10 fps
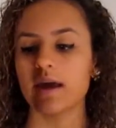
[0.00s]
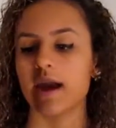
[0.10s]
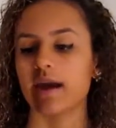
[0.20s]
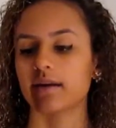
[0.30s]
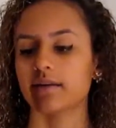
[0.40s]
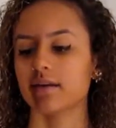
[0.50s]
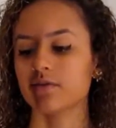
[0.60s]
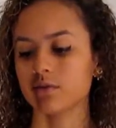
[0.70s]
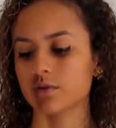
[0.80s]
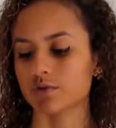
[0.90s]
And
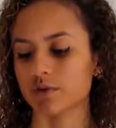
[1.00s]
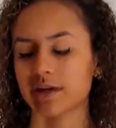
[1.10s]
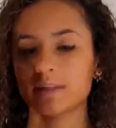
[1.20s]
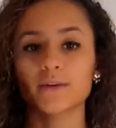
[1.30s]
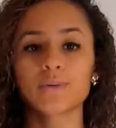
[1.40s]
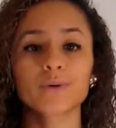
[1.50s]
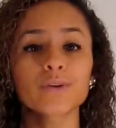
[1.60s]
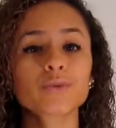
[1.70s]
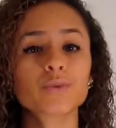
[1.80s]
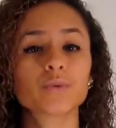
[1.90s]
even though it's for kids, it
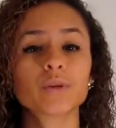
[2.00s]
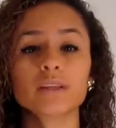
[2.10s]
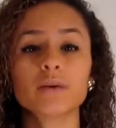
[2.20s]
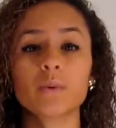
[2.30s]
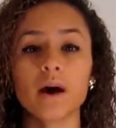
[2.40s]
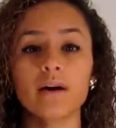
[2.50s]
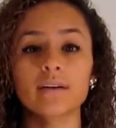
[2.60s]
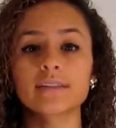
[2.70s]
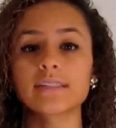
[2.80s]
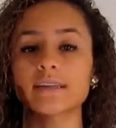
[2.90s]
works really well.
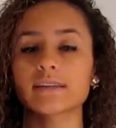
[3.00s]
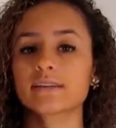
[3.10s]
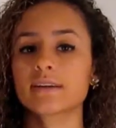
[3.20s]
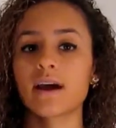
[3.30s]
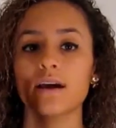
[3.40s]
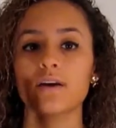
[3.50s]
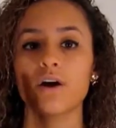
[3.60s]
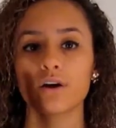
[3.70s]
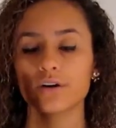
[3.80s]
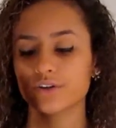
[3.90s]
It's not a
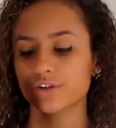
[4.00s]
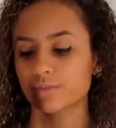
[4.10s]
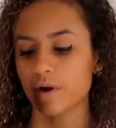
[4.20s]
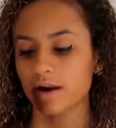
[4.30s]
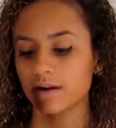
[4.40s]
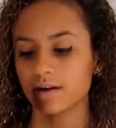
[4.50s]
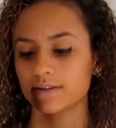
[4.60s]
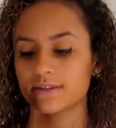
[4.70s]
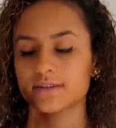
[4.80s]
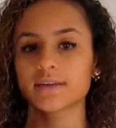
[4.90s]
harsh
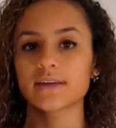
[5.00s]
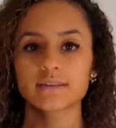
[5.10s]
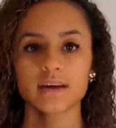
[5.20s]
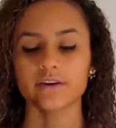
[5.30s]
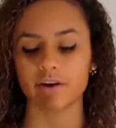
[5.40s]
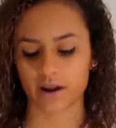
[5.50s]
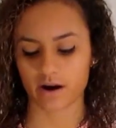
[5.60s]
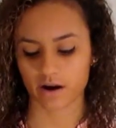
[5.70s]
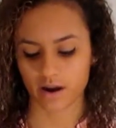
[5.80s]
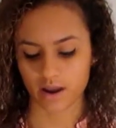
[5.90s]
product. It's easy on your
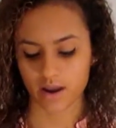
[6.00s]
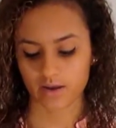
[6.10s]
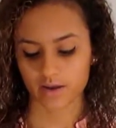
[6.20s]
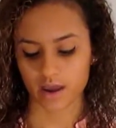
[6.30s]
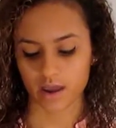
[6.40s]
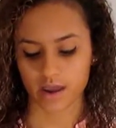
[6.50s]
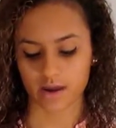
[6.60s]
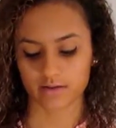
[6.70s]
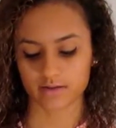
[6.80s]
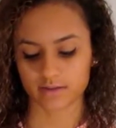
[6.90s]
hair.
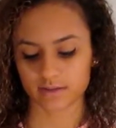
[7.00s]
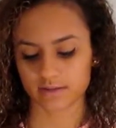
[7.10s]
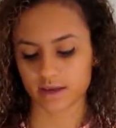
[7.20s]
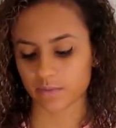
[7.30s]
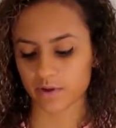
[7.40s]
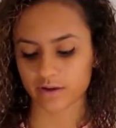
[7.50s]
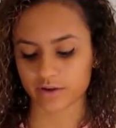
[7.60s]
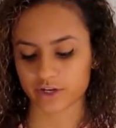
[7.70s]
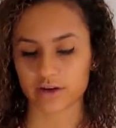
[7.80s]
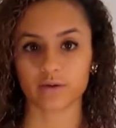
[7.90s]
And it's
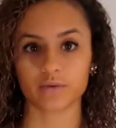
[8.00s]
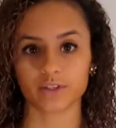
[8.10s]
hypoallergenic, which